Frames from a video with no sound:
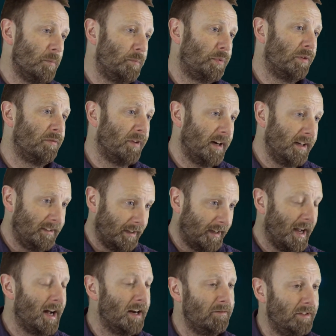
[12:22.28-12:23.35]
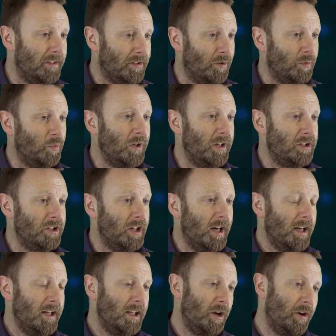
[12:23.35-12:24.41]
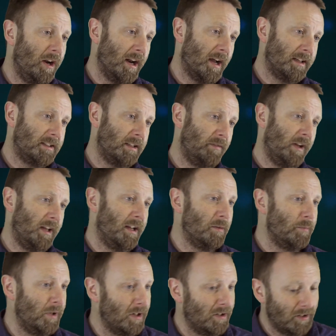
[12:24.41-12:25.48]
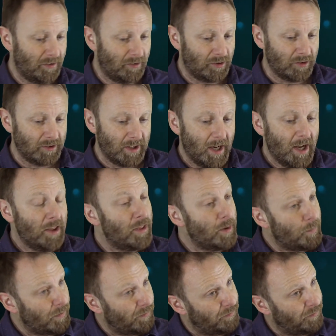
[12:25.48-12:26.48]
provides a canvas on which union activity can be understood, the